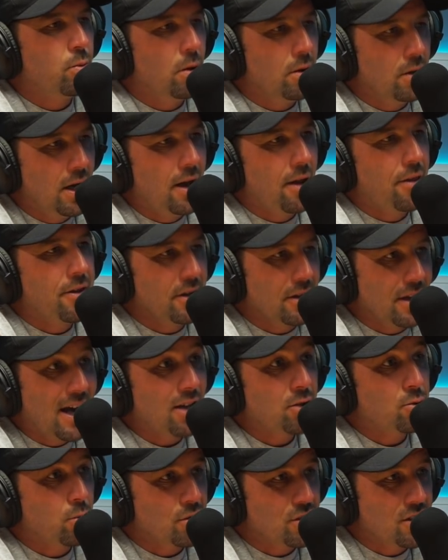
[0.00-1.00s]
what I think.
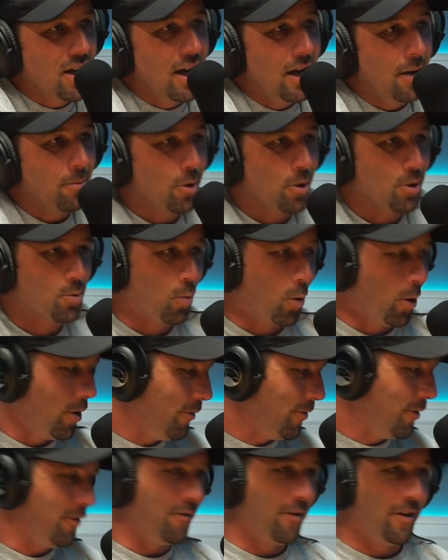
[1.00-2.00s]
That's what's hit him because one
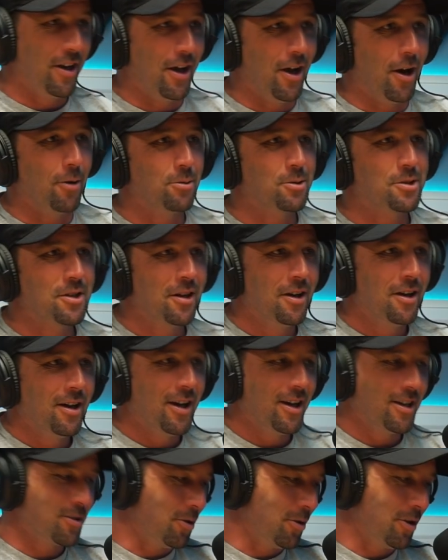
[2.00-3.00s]
of the videos
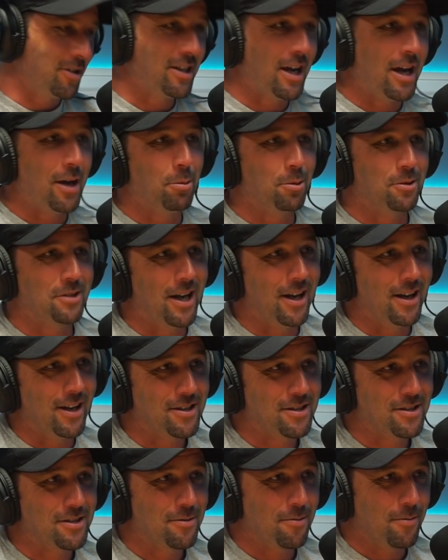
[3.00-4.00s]
he's on a table
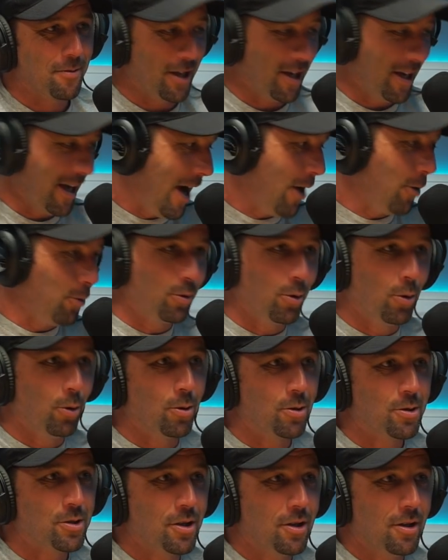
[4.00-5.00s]
tennis thing
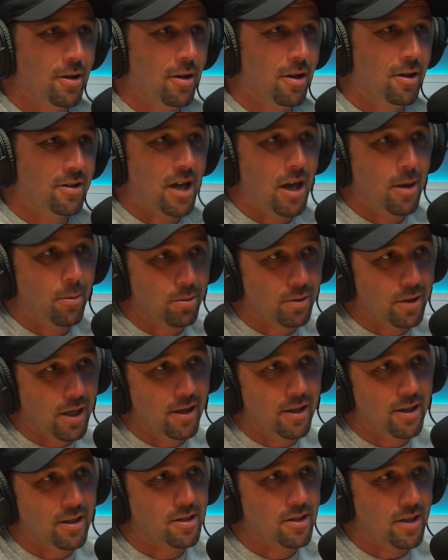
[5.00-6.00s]
outdoors, a table
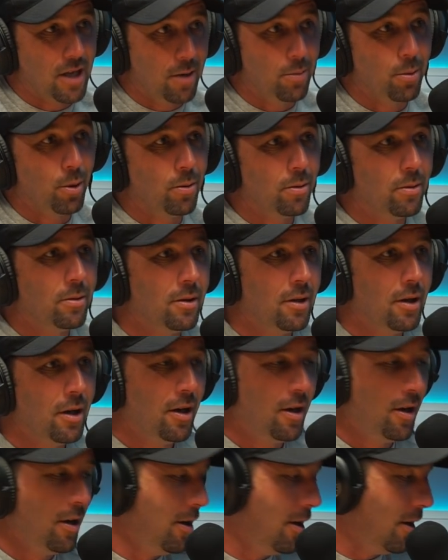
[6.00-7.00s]
tennis table. Yeah.
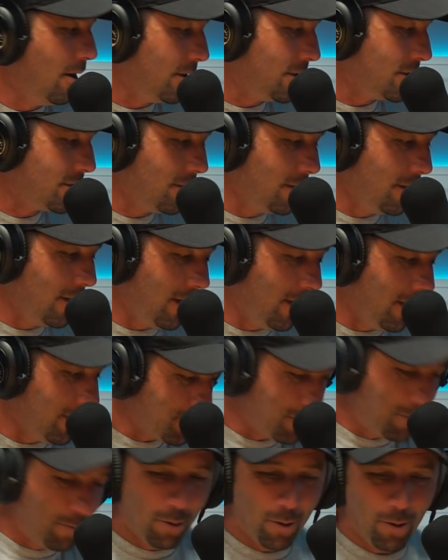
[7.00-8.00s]
And he's he
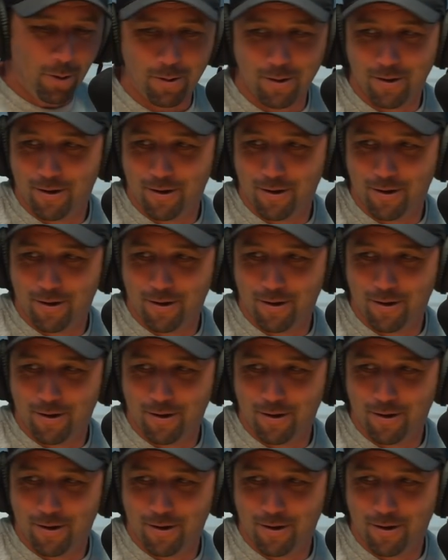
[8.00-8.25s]
hits the ball